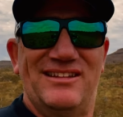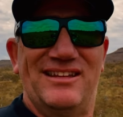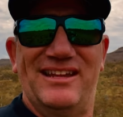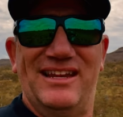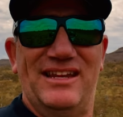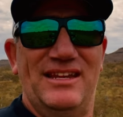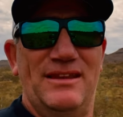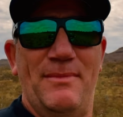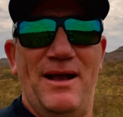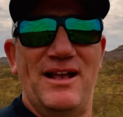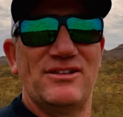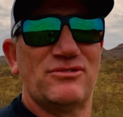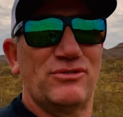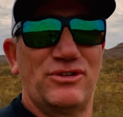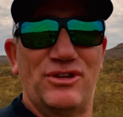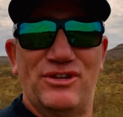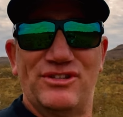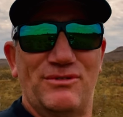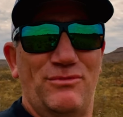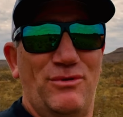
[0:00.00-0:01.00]
You might as well
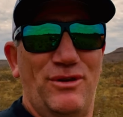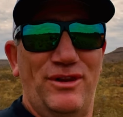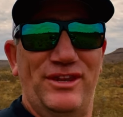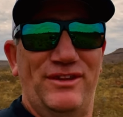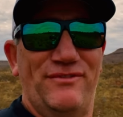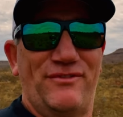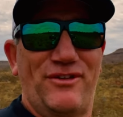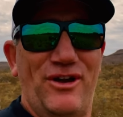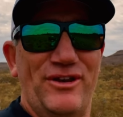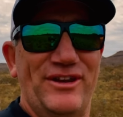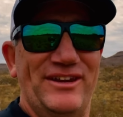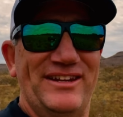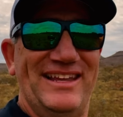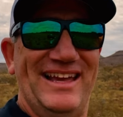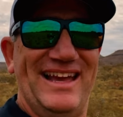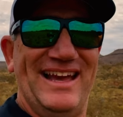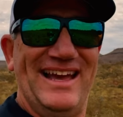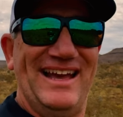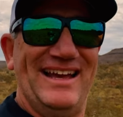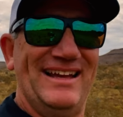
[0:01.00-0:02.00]
use it while you've got it.
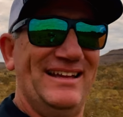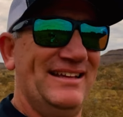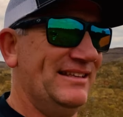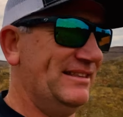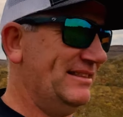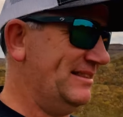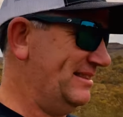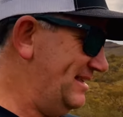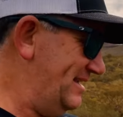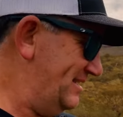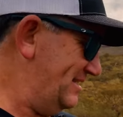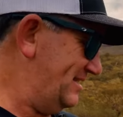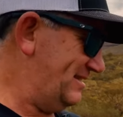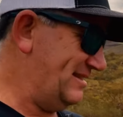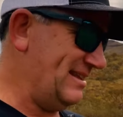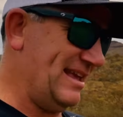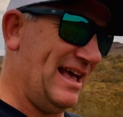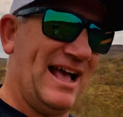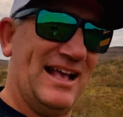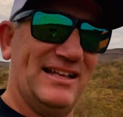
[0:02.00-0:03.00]
This
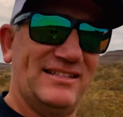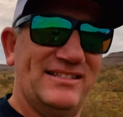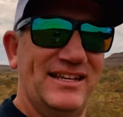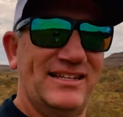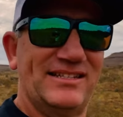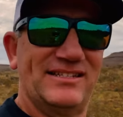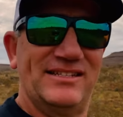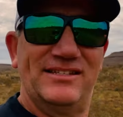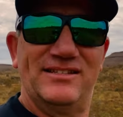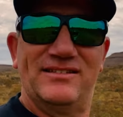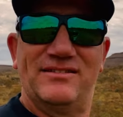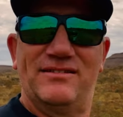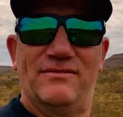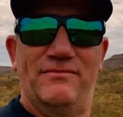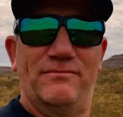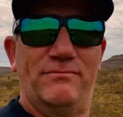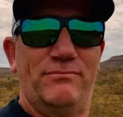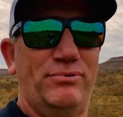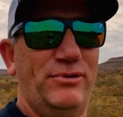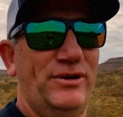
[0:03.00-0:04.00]
R6 is
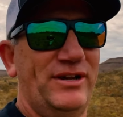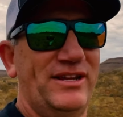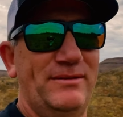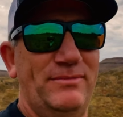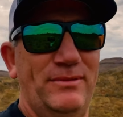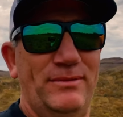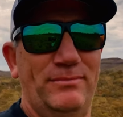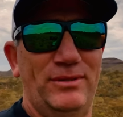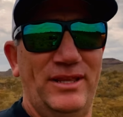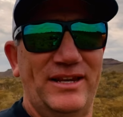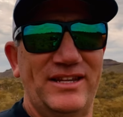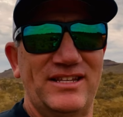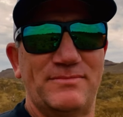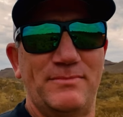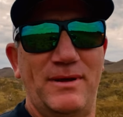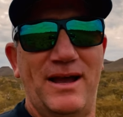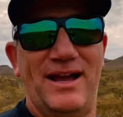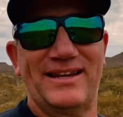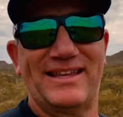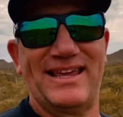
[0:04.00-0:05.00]
pretty bloody
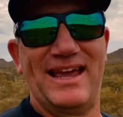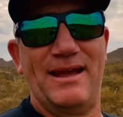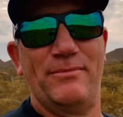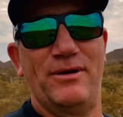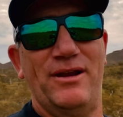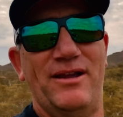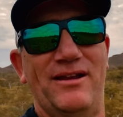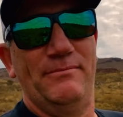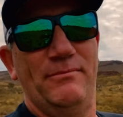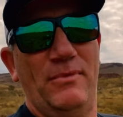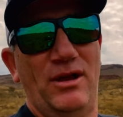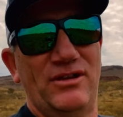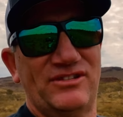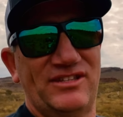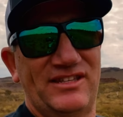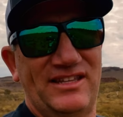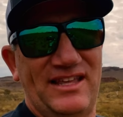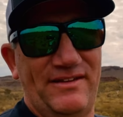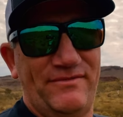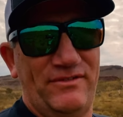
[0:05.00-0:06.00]
smart camera. Most
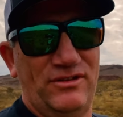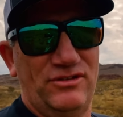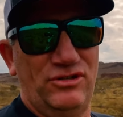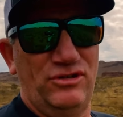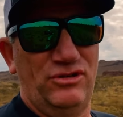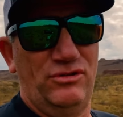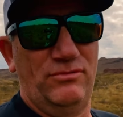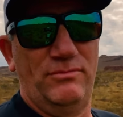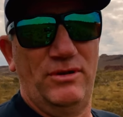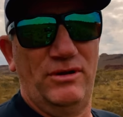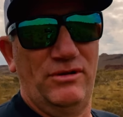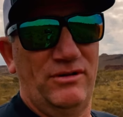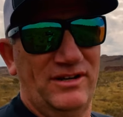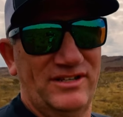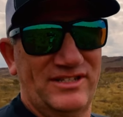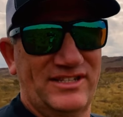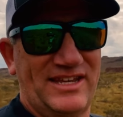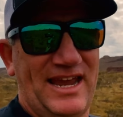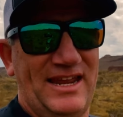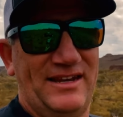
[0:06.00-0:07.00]
of the other new
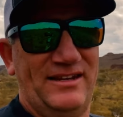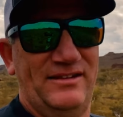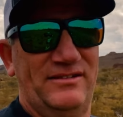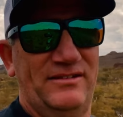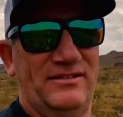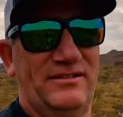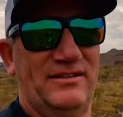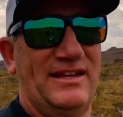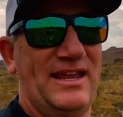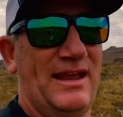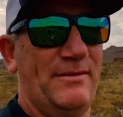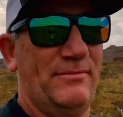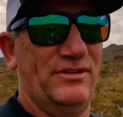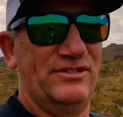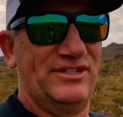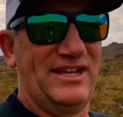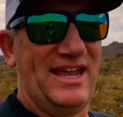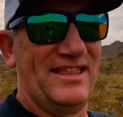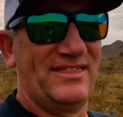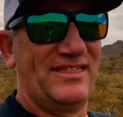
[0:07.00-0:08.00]
mirrorless Canon
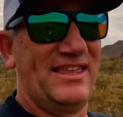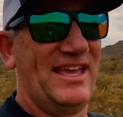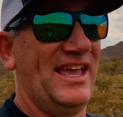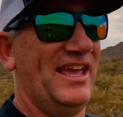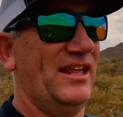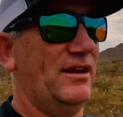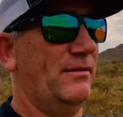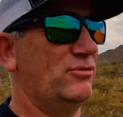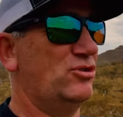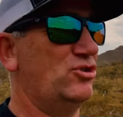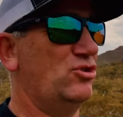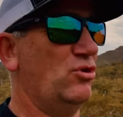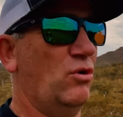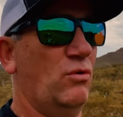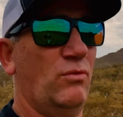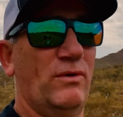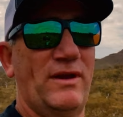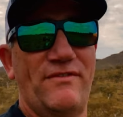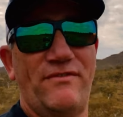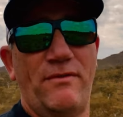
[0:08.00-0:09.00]
cameras out there, and I'm sure
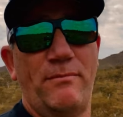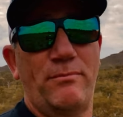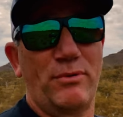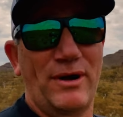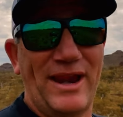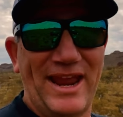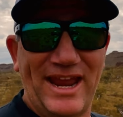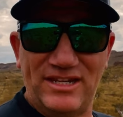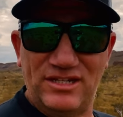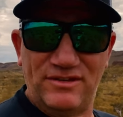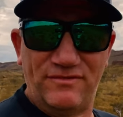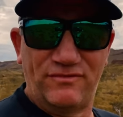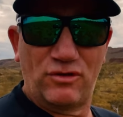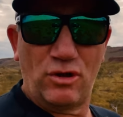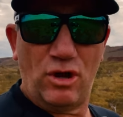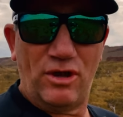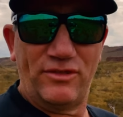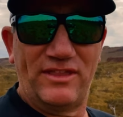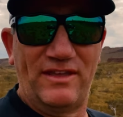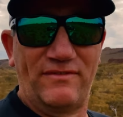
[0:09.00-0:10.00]
whatever brand you've
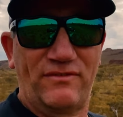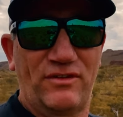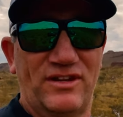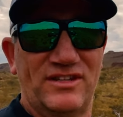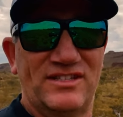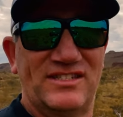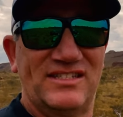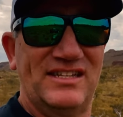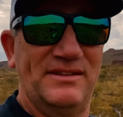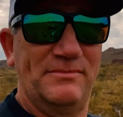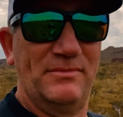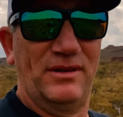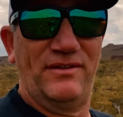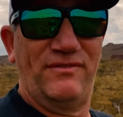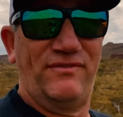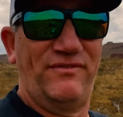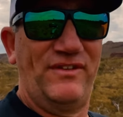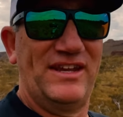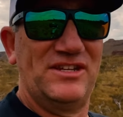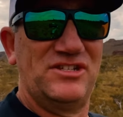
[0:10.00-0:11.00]
got, they've got a similar
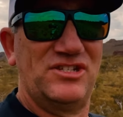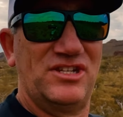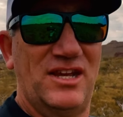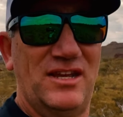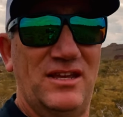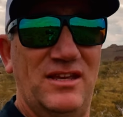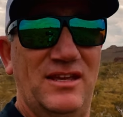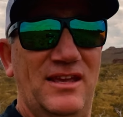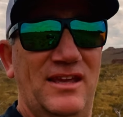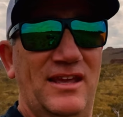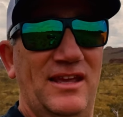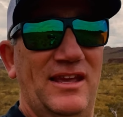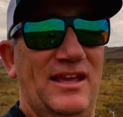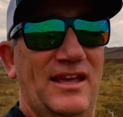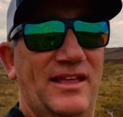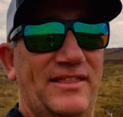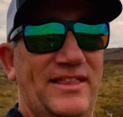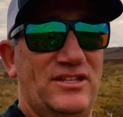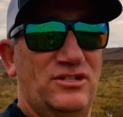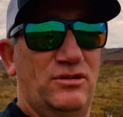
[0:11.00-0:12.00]
feature.
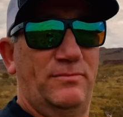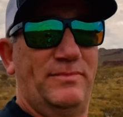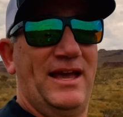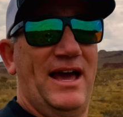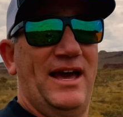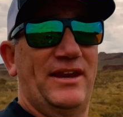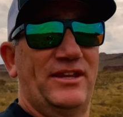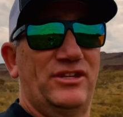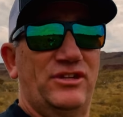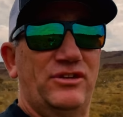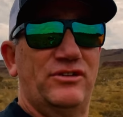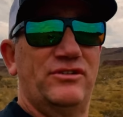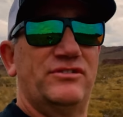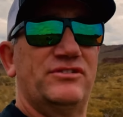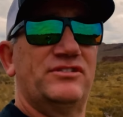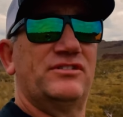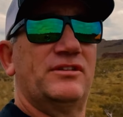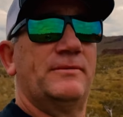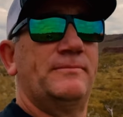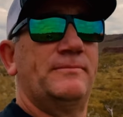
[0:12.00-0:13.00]
that you'll be able to use.